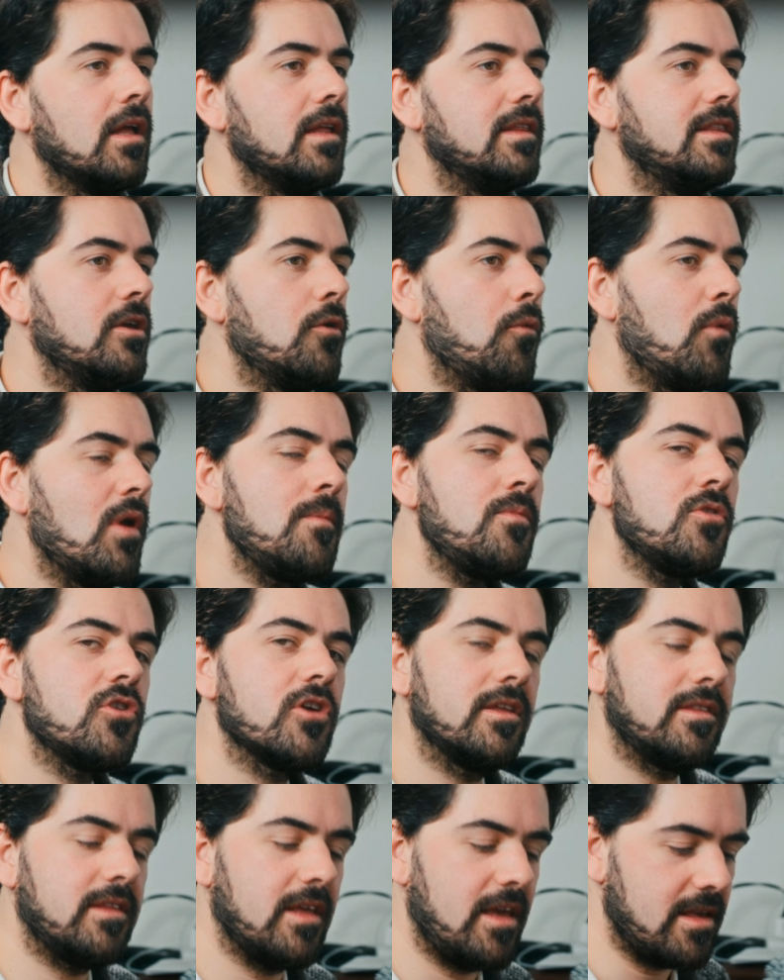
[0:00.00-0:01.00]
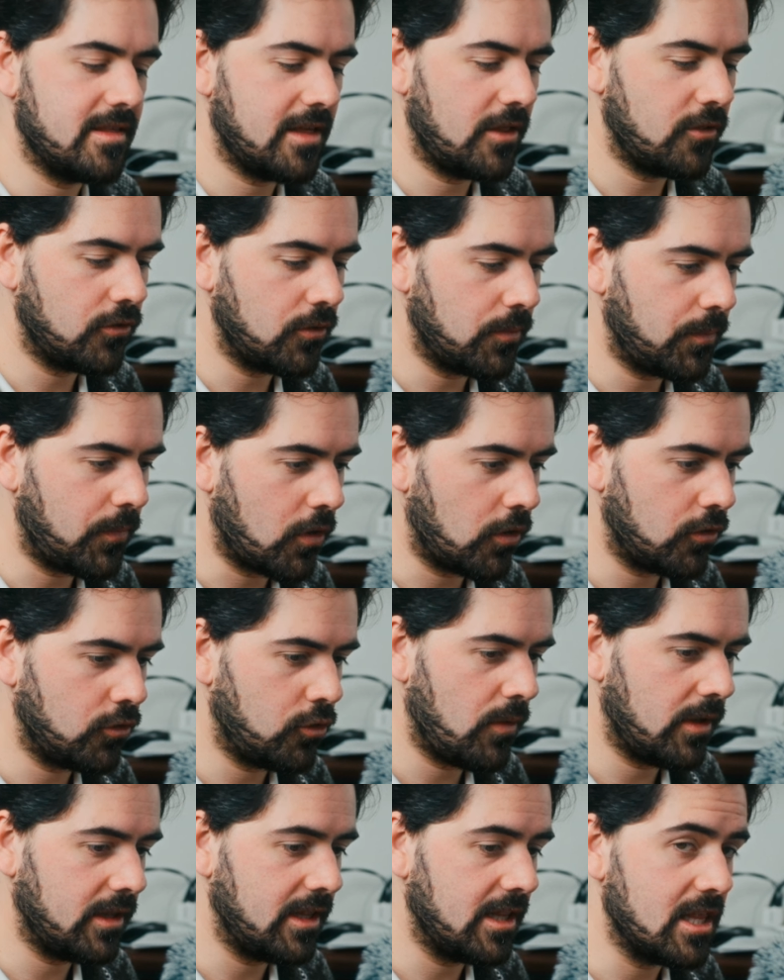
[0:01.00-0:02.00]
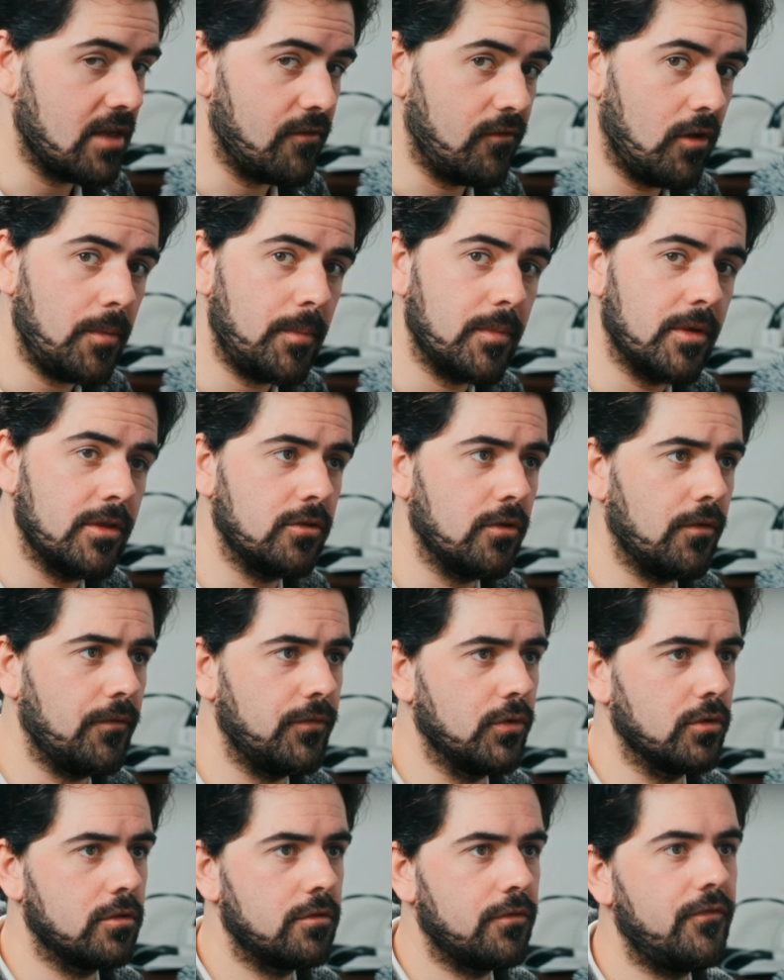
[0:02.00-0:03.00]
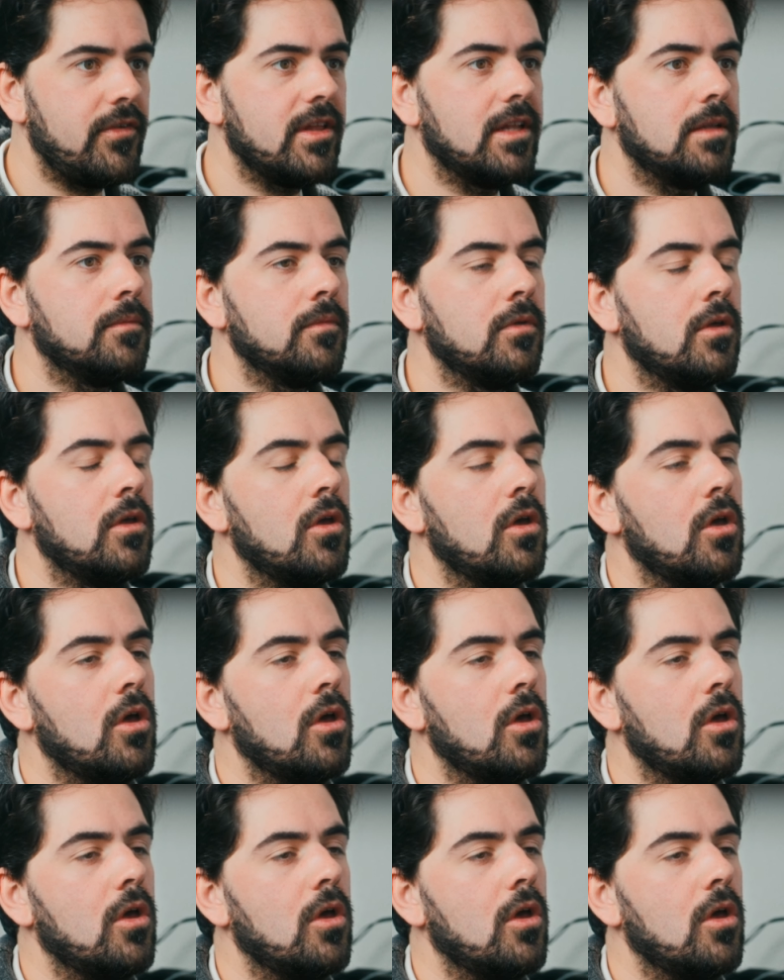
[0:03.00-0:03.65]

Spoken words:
the remjet is another part during the development of those film,